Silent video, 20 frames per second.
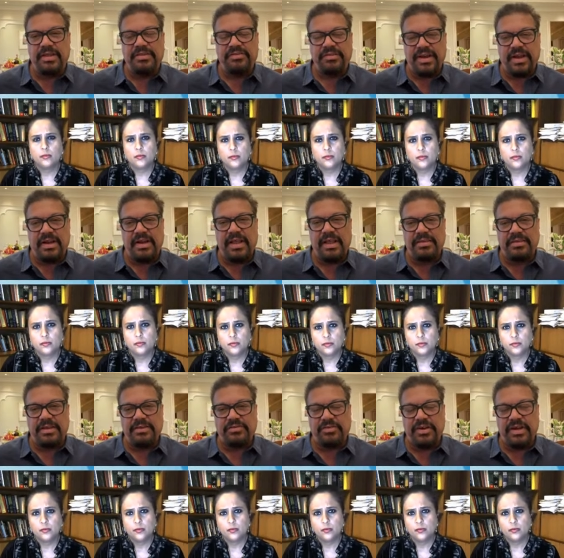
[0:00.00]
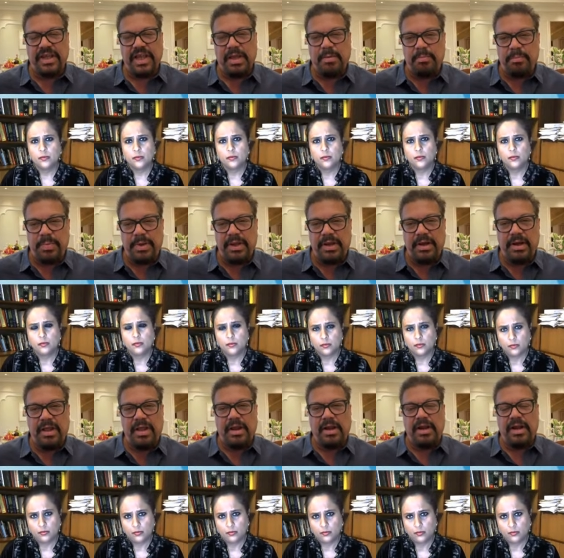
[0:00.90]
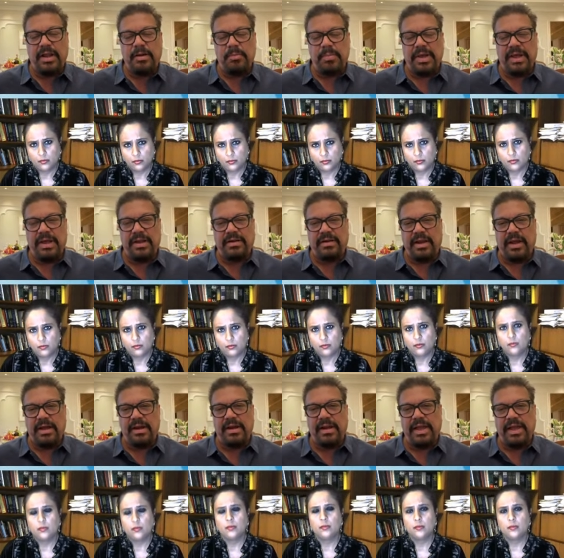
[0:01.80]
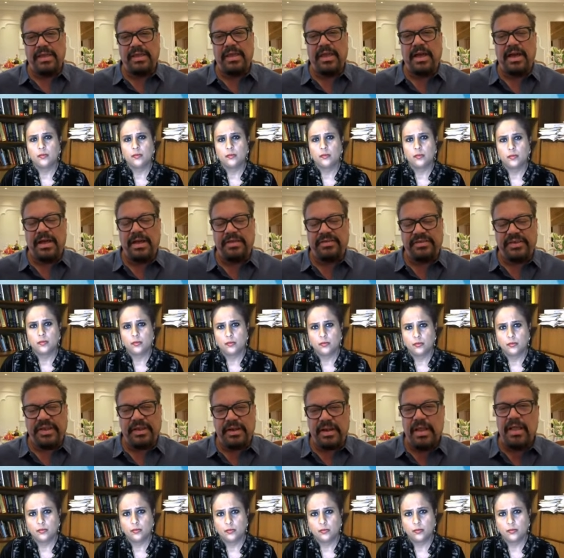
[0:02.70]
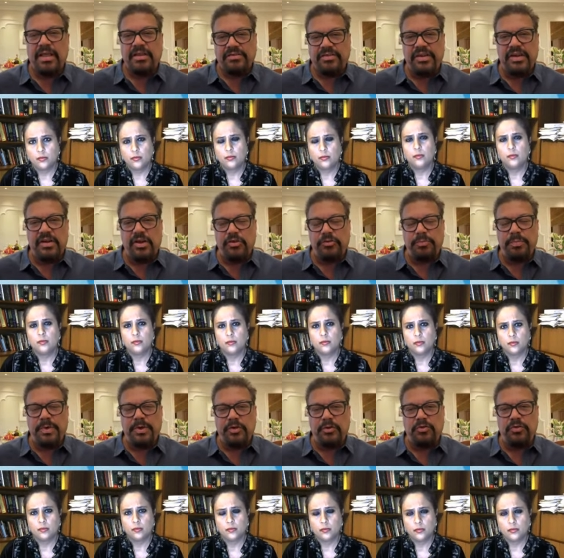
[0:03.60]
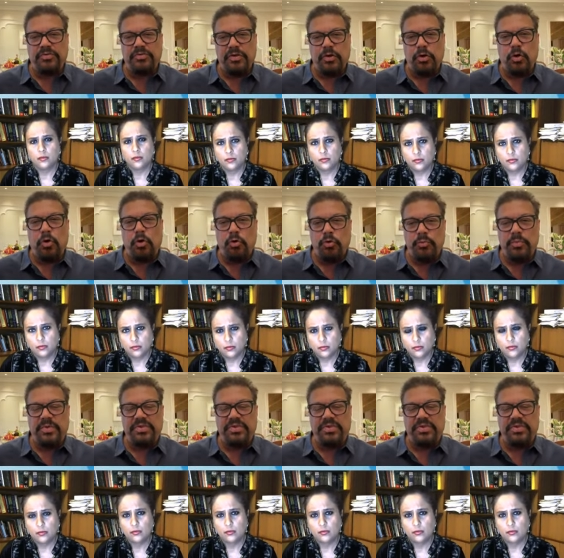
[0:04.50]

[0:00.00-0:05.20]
Speaker 1: a sterilization campaign done by a thug-like younger son. She lost because of her own